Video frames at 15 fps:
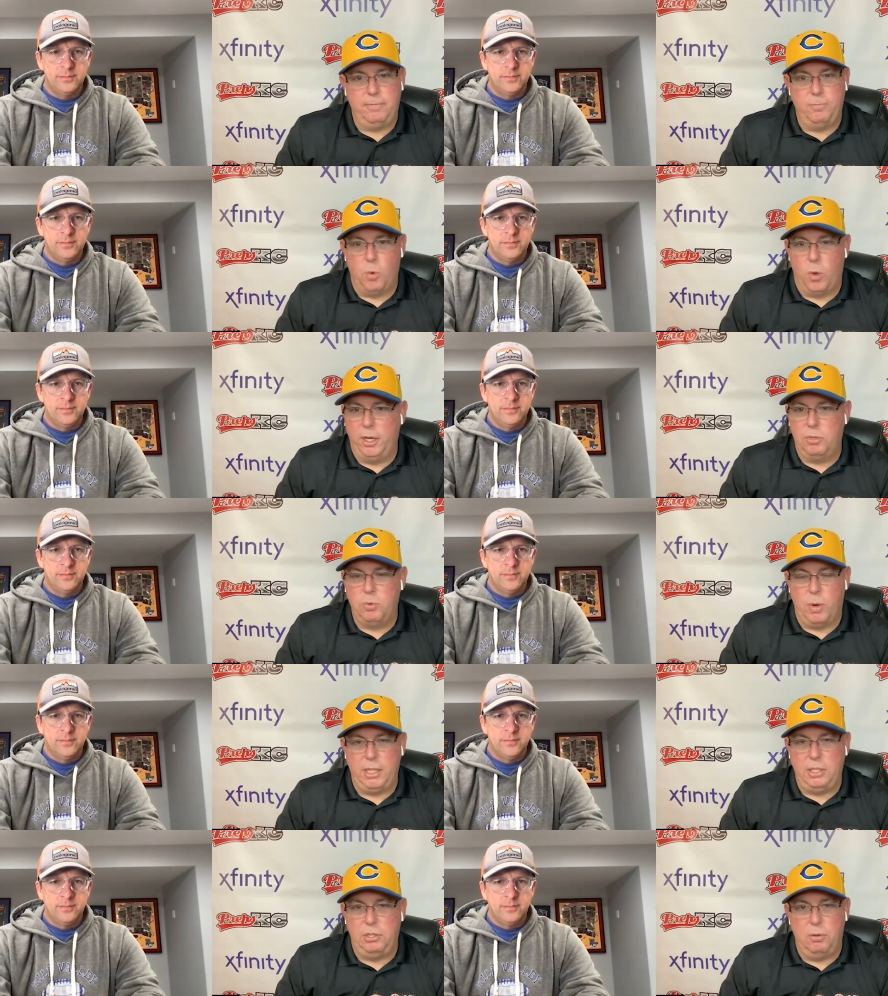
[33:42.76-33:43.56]
Speaker 1: one to
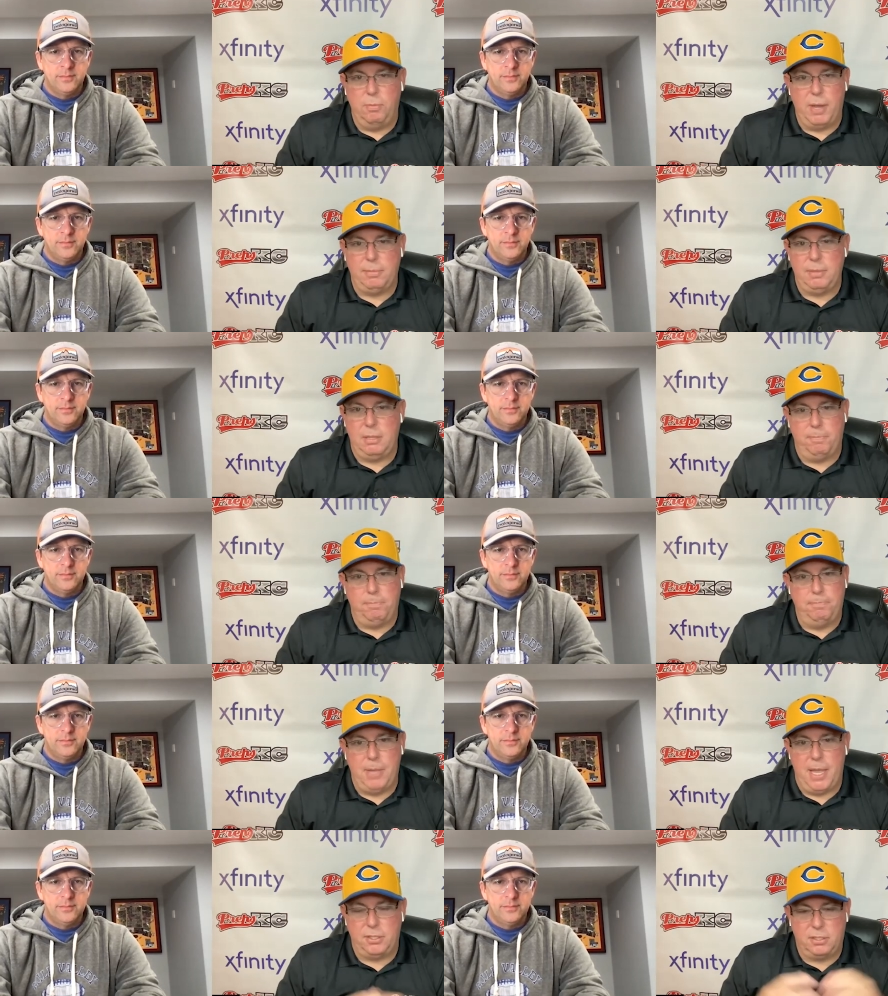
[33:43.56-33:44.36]
twenty two might be the
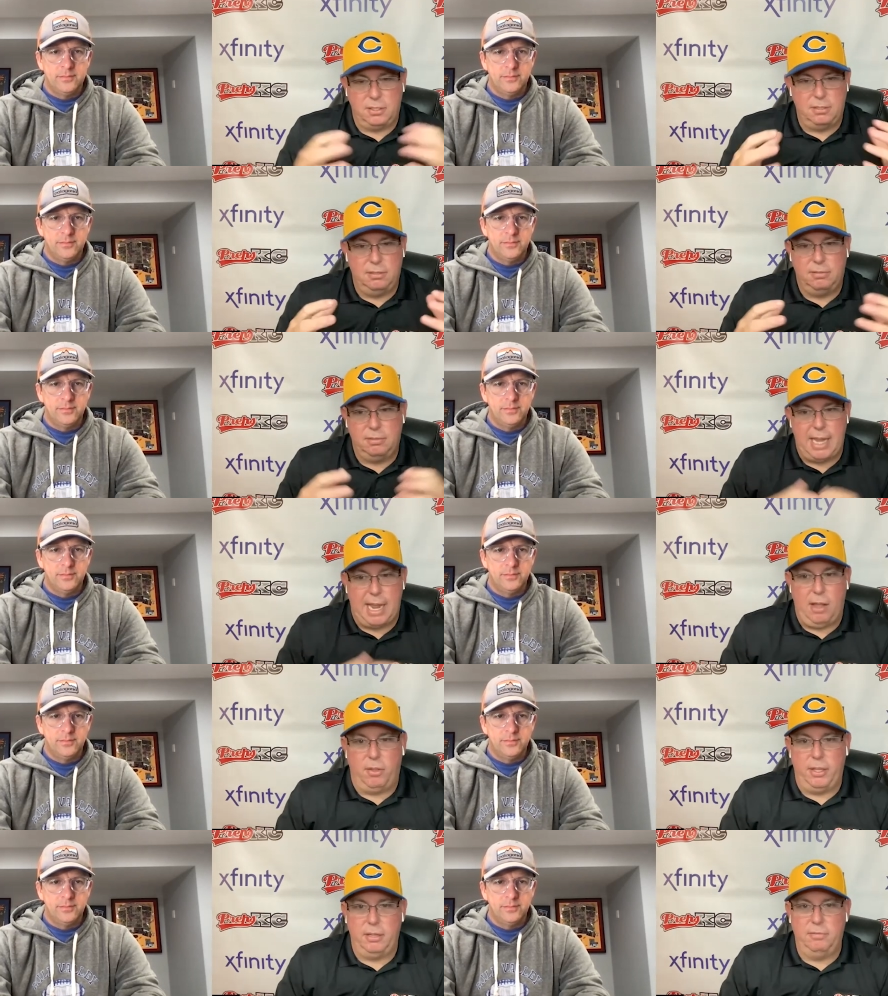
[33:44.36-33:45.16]
best
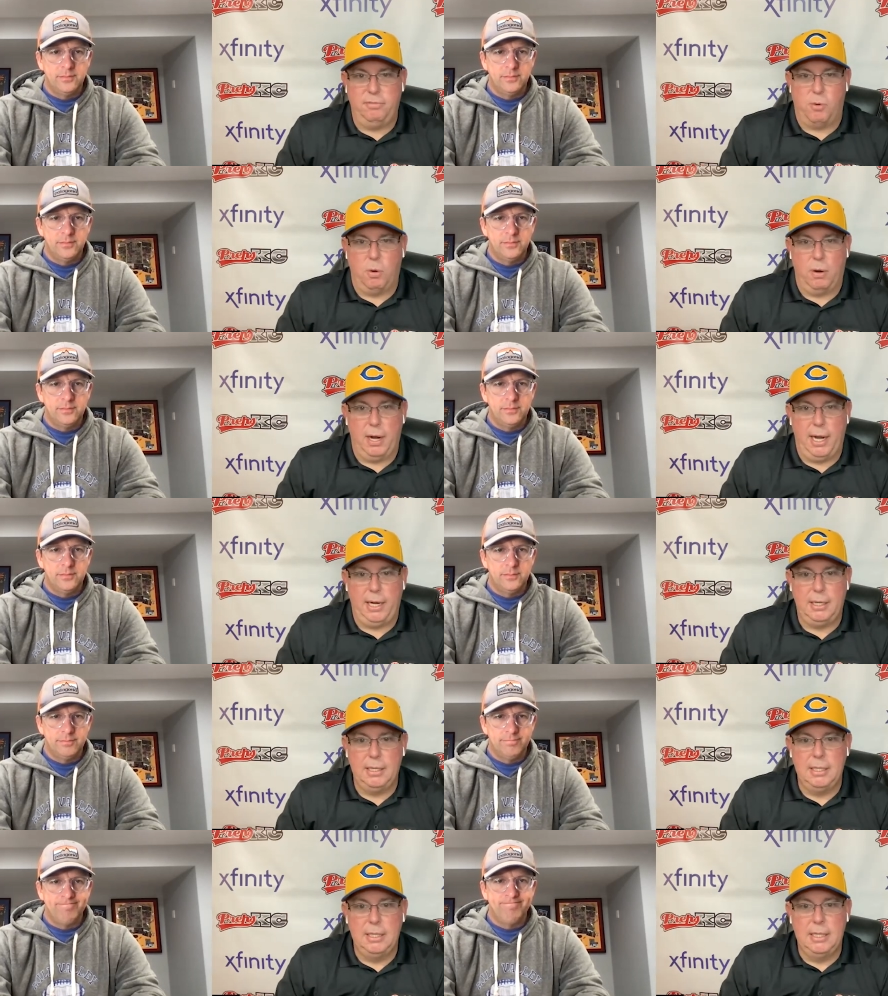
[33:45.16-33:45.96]
talent in four
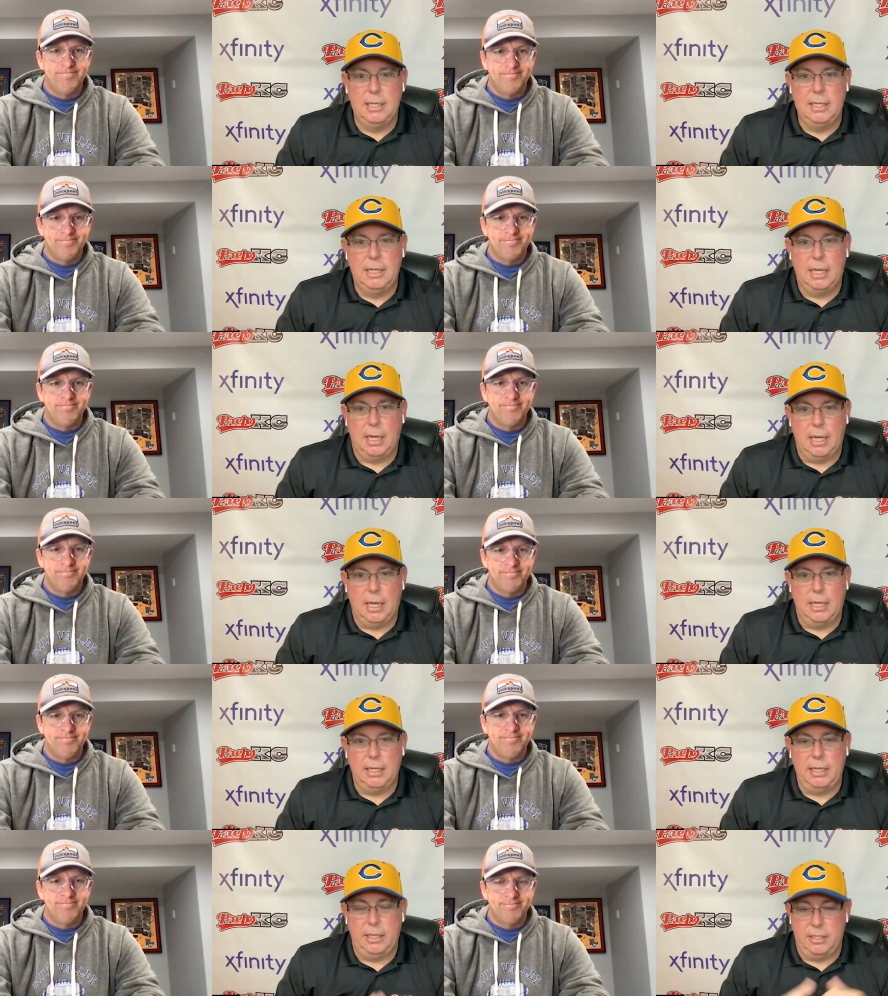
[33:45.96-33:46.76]
A
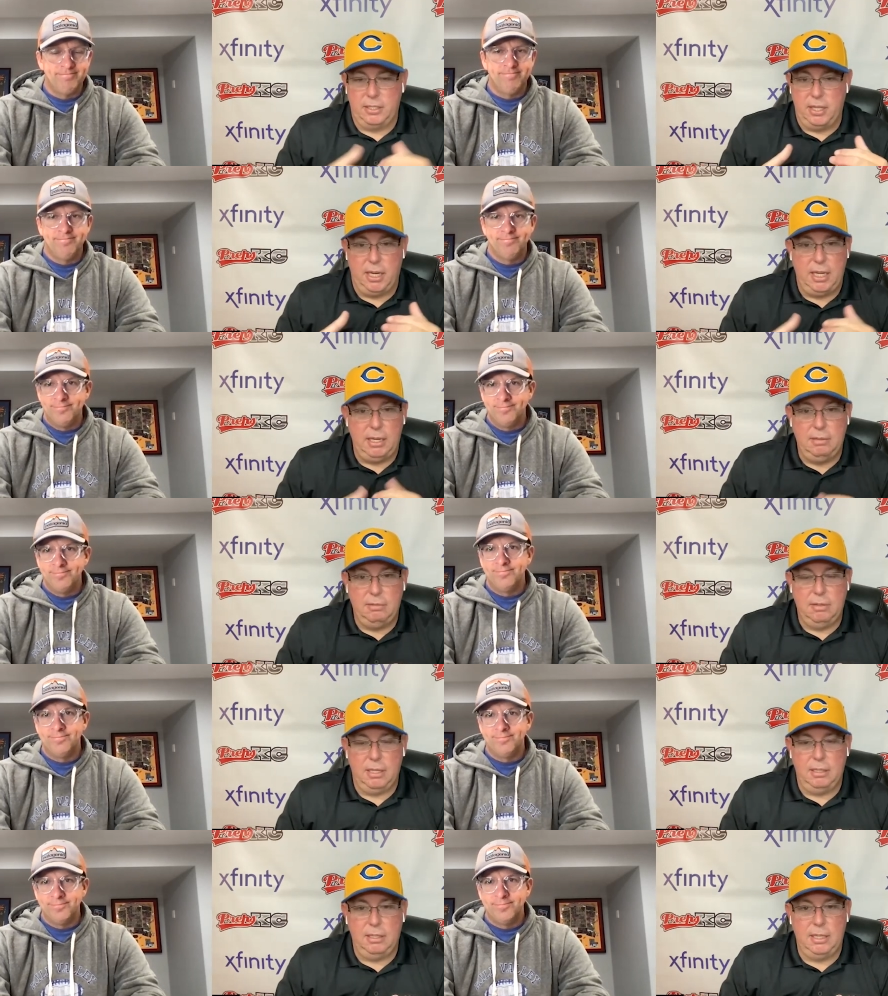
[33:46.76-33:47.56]
uh, in the city
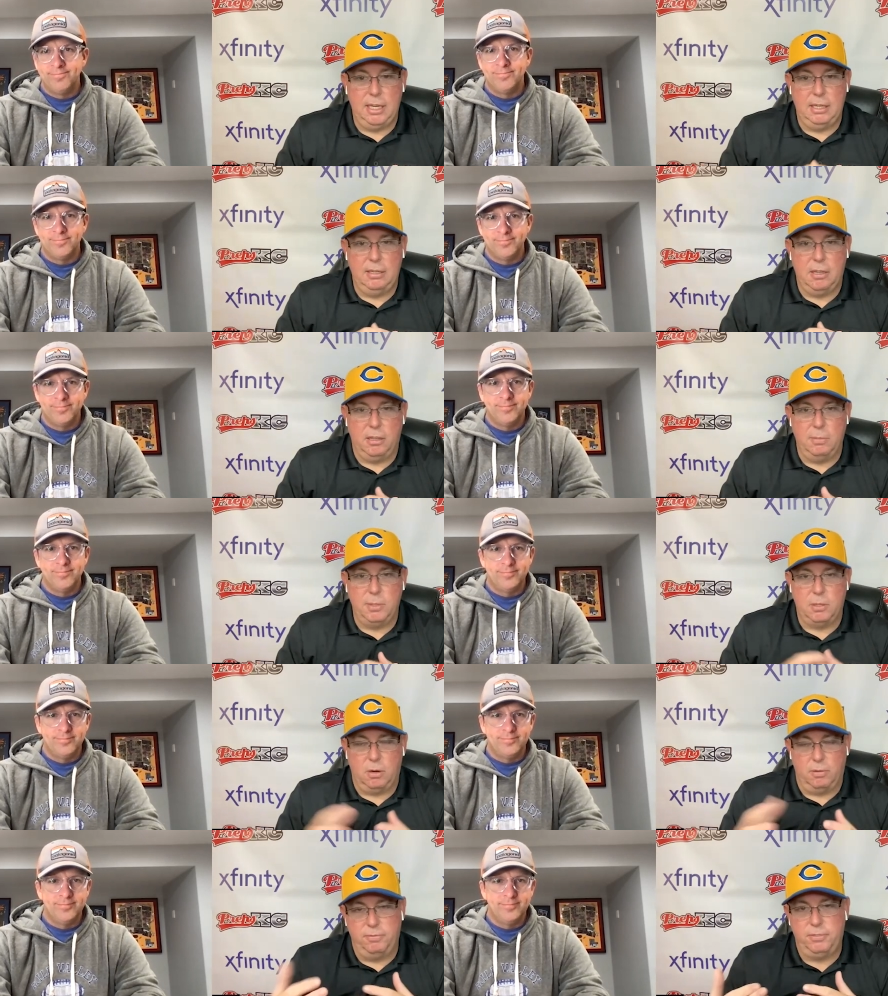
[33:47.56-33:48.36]
in in on the
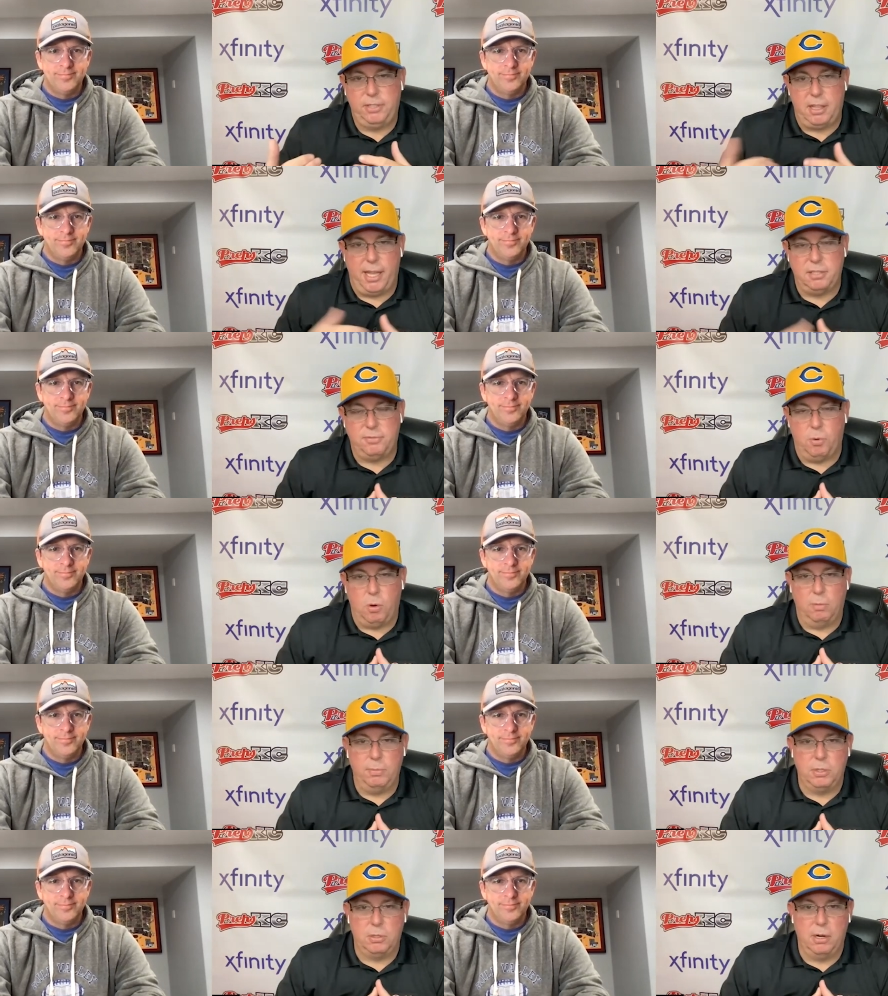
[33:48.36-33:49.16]
Missouri, class
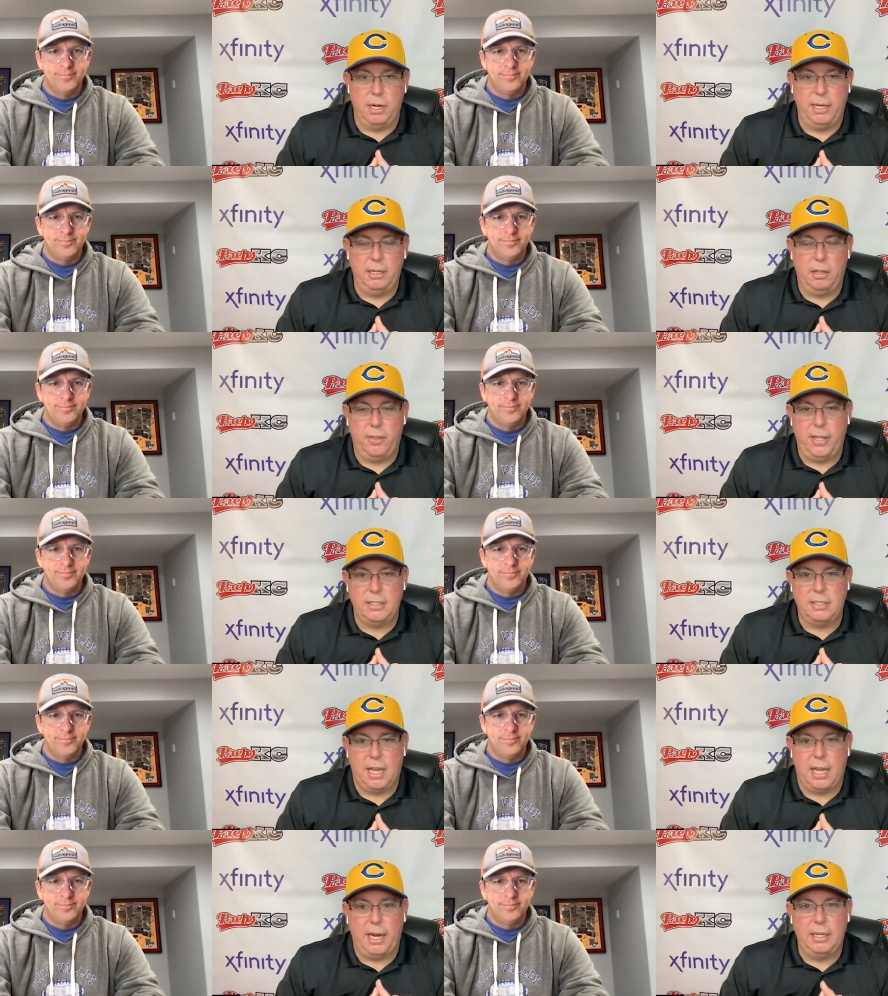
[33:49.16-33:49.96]
four in Missouri on
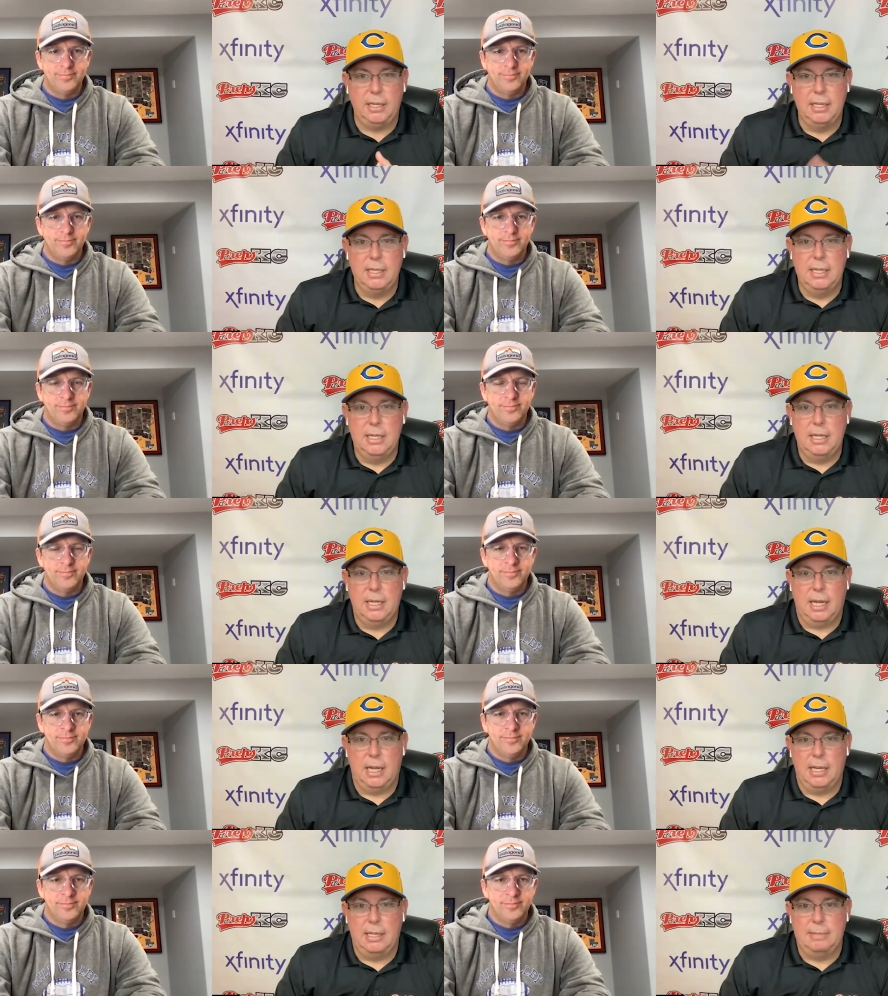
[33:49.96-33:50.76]
that side.
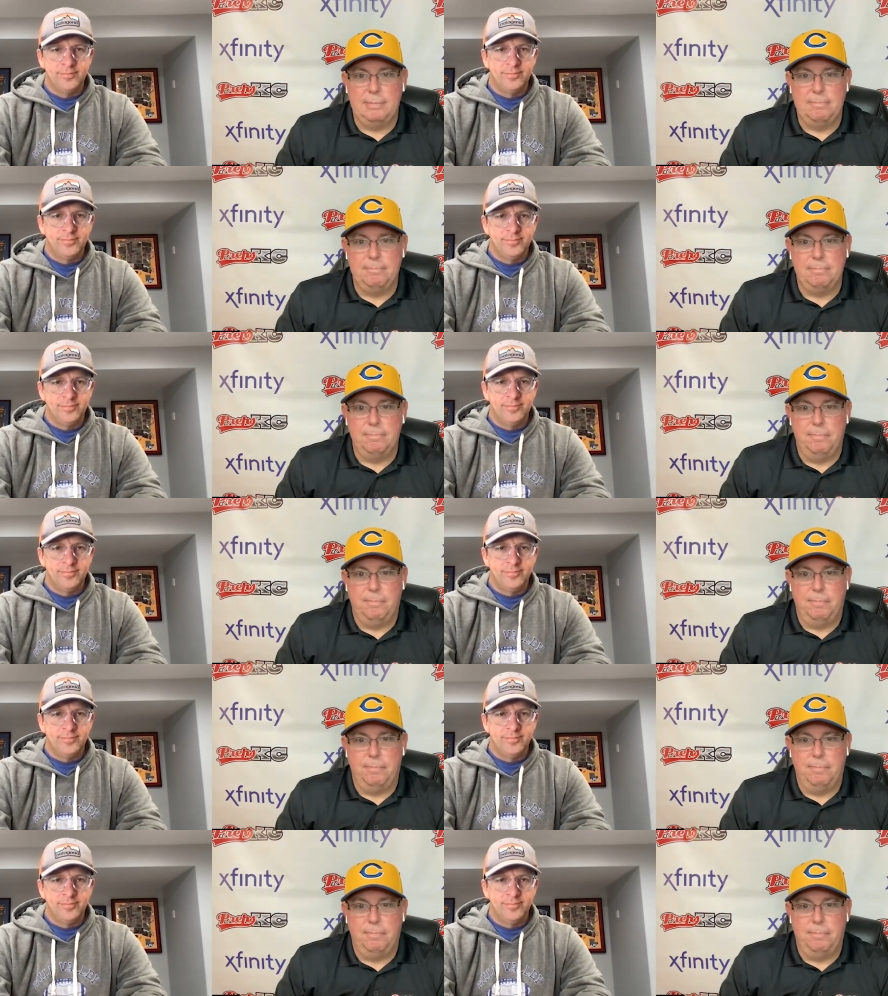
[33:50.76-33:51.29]
Um,